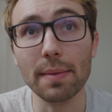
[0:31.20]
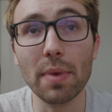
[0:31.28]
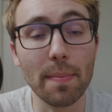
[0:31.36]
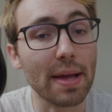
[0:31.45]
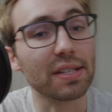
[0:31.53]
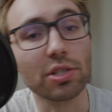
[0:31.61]
sent
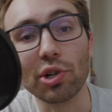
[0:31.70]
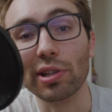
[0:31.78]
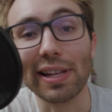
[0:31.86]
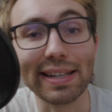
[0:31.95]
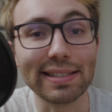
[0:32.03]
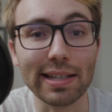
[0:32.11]
me a message
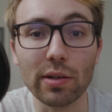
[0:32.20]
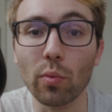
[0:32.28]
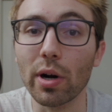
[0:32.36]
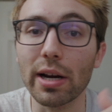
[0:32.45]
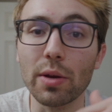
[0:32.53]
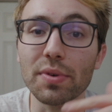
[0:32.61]
on LinkedIn
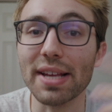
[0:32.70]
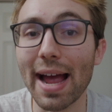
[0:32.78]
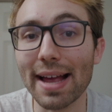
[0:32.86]
where he was